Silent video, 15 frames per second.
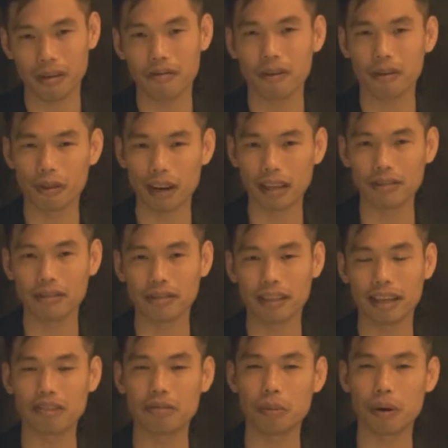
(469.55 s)
For us,
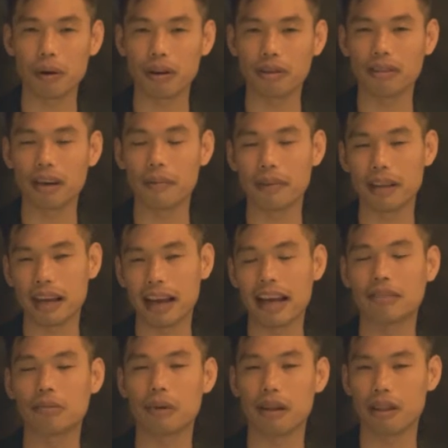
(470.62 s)
the experience, everything
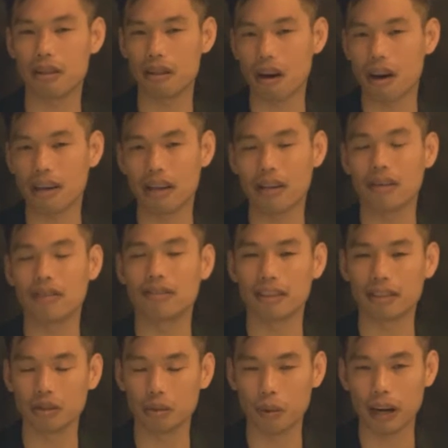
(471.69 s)
has been thought out in
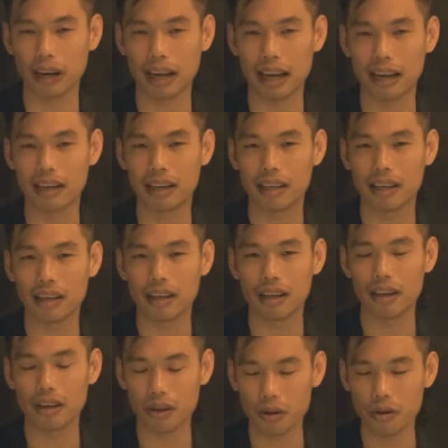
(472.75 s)
such a way that
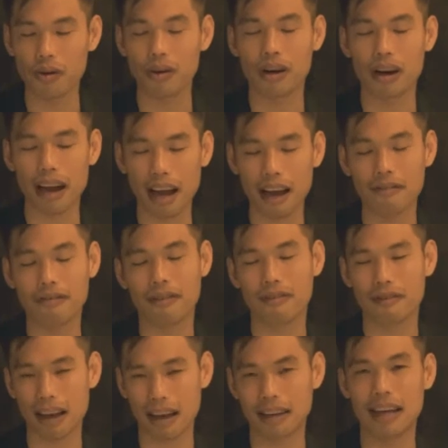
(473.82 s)
you're going to have a
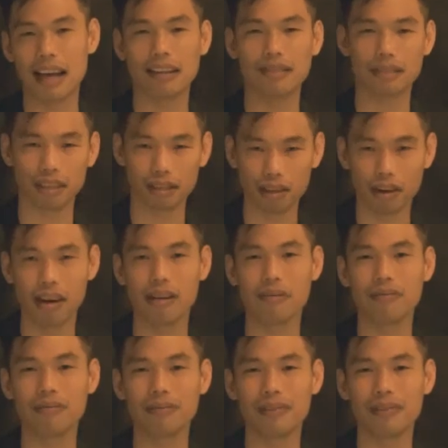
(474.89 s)
fantastic time.